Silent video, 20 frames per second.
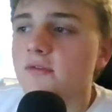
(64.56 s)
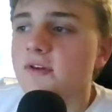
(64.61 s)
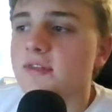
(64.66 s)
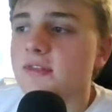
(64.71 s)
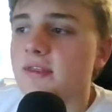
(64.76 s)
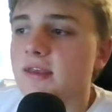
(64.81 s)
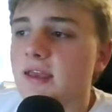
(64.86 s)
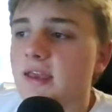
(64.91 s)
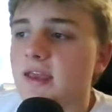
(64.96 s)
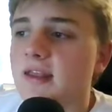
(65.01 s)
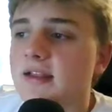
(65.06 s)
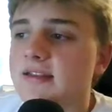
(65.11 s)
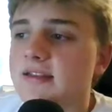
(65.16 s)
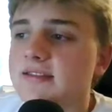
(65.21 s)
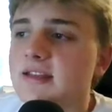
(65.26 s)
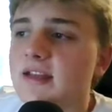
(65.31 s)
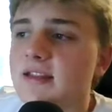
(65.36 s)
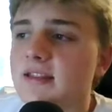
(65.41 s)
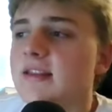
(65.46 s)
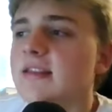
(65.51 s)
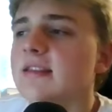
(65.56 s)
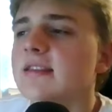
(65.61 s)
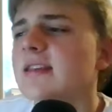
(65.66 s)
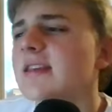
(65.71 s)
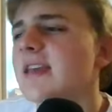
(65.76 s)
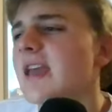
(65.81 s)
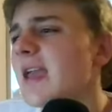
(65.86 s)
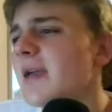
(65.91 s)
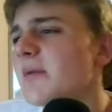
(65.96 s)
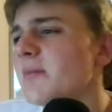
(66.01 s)
with, and it's not the
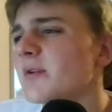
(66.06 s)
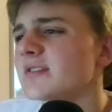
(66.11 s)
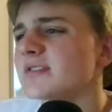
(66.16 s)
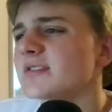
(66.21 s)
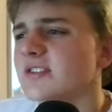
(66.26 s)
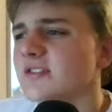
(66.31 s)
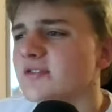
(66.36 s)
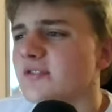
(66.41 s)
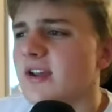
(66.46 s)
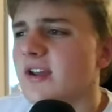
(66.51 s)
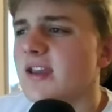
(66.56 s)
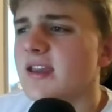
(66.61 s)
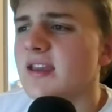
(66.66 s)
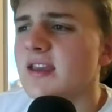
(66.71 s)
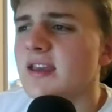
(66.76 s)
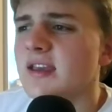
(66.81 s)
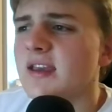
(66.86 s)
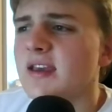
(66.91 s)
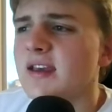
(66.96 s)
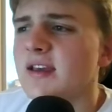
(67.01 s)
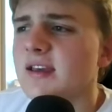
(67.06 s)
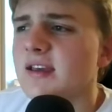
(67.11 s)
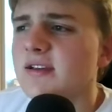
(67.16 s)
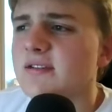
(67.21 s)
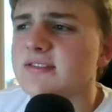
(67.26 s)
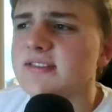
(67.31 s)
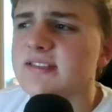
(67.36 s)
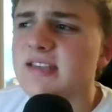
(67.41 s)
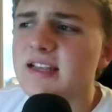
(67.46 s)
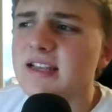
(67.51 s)
game wasn't great. It
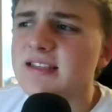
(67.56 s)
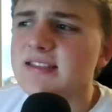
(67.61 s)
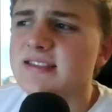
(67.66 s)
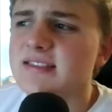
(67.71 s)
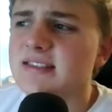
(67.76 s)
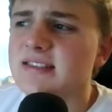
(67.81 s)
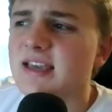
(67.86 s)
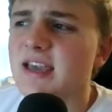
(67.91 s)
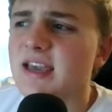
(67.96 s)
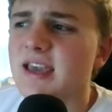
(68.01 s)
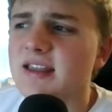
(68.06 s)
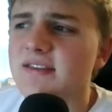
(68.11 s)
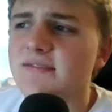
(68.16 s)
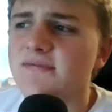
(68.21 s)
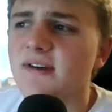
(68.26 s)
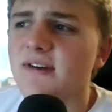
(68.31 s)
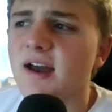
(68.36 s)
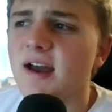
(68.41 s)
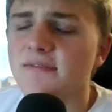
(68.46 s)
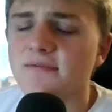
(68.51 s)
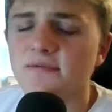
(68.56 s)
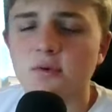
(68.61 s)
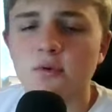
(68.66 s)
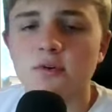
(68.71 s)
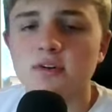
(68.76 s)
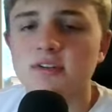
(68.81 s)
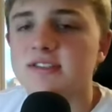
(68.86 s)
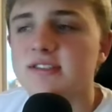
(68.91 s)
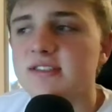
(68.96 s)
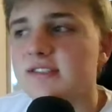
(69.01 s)
was Tennessee 85,
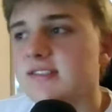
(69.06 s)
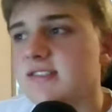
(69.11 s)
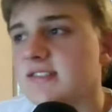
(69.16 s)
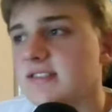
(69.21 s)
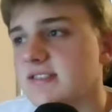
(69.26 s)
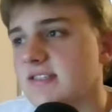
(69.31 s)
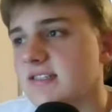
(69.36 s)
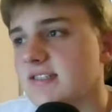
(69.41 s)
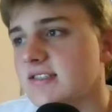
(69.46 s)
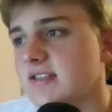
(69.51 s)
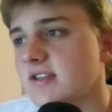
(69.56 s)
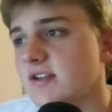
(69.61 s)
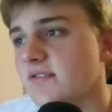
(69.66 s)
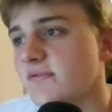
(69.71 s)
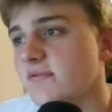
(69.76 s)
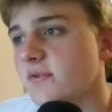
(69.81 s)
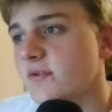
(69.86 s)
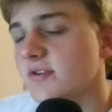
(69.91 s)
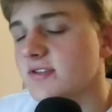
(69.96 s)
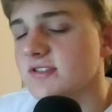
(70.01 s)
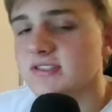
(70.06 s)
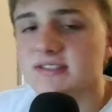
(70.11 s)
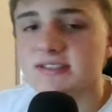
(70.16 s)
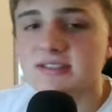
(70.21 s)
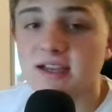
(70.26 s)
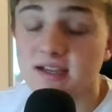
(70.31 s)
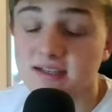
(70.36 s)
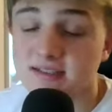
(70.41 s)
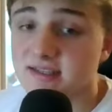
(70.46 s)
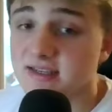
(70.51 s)
Florida 66. You know, Florida since
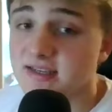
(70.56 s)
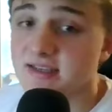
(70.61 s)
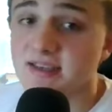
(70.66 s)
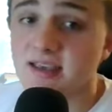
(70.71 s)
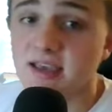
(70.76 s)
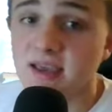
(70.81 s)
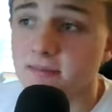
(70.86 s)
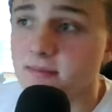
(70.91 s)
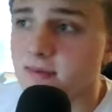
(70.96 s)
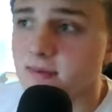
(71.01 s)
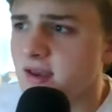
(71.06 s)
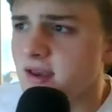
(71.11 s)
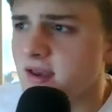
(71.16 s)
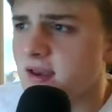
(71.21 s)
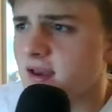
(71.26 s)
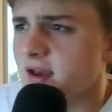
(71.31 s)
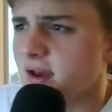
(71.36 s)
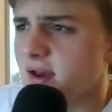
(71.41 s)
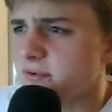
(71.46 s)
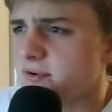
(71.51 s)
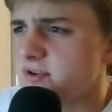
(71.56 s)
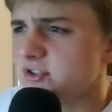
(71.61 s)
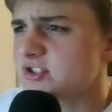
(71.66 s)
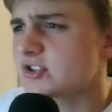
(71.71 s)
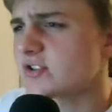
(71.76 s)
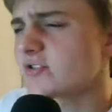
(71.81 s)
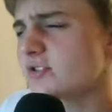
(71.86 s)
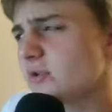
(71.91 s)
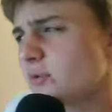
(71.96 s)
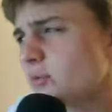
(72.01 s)
that Kentucky game, I'm pretty
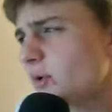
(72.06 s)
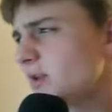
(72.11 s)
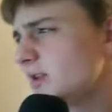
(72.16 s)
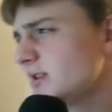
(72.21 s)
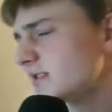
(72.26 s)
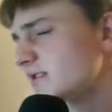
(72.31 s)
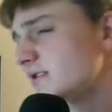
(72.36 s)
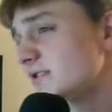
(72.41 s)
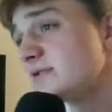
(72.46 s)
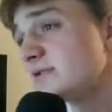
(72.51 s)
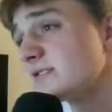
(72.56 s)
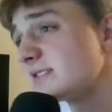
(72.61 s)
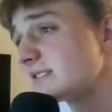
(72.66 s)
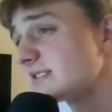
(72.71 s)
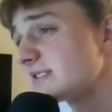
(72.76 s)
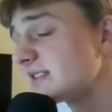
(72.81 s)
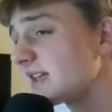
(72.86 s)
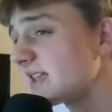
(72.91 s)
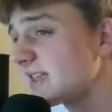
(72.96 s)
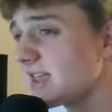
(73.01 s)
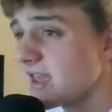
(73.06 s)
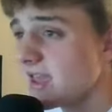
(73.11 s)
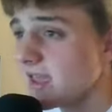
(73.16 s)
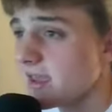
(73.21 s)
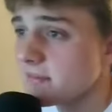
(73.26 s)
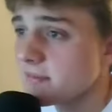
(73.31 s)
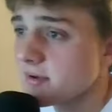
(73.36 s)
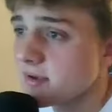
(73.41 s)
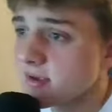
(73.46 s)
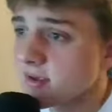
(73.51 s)
sure they're one and two since that
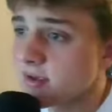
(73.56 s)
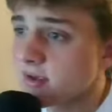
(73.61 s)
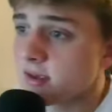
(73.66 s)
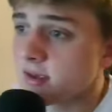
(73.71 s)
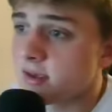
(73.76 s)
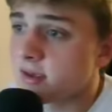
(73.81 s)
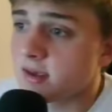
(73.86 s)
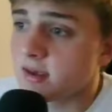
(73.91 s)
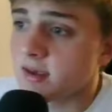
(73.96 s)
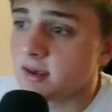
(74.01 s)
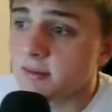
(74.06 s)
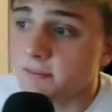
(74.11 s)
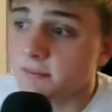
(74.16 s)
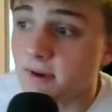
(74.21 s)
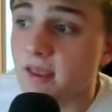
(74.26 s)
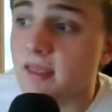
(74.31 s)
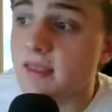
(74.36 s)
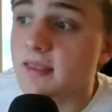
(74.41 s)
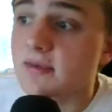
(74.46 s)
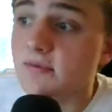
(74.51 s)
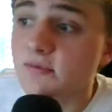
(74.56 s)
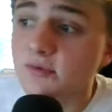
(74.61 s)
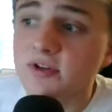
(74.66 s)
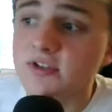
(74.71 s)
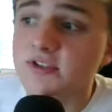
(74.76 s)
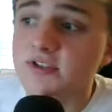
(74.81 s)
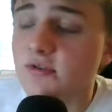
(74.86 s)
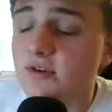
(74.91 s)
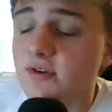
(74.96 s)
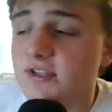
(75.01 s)
game. But the
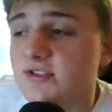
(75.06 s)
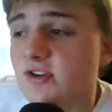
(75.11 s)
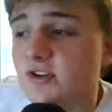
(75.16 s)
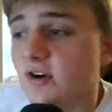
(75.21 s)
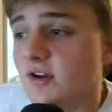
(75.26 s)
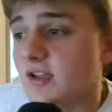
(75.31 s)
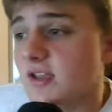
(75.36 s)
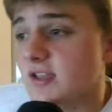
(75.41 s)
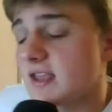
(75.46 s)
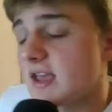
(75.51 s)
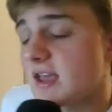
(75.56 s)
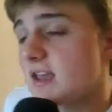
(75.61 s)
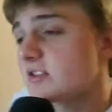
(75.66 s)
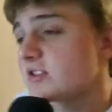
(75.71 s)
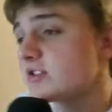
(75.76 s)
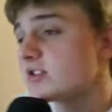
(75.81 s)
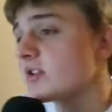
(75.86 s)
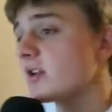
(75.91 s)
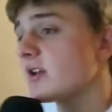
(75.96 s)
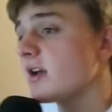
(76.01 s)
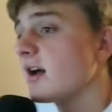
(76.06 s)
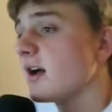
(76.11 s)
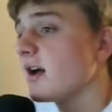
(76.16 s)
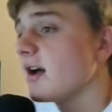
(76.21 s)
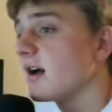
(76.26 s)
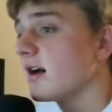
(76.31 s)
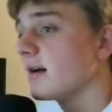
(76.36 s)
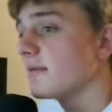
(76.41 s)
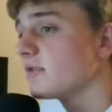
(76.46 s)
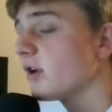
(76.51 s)
real story is Dalton Knecht.
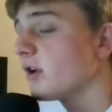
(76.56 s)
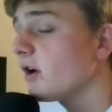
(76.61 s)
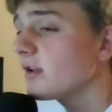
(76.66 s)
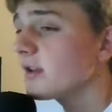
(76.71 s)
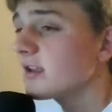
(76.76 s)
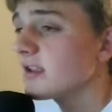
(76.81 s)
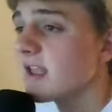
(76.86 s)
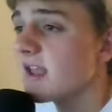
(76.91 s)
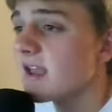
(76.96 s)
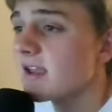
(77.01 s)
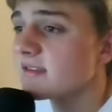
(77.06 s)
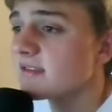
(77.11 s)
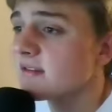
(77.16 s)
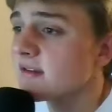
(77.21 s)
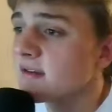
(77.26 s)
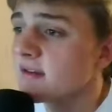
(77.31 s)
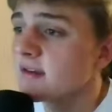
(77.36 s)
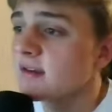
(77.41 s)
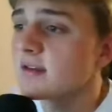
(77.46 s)
Uh, Dalton Knecht,